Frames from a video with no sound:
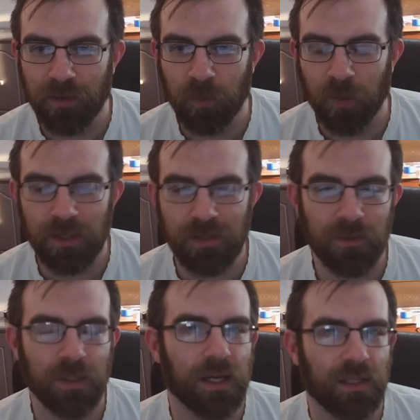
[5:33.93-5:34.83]
Where
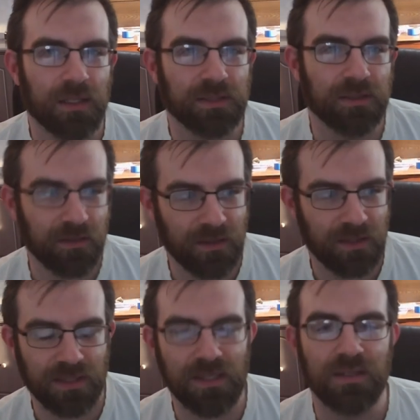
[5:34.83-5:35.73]
you started
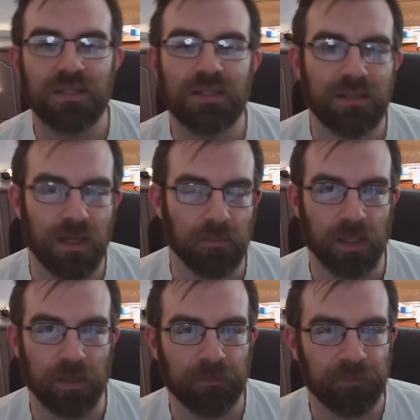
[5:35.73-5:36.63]
to see the
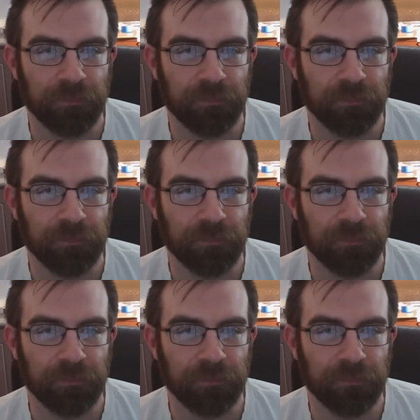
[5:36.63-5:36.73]
stigma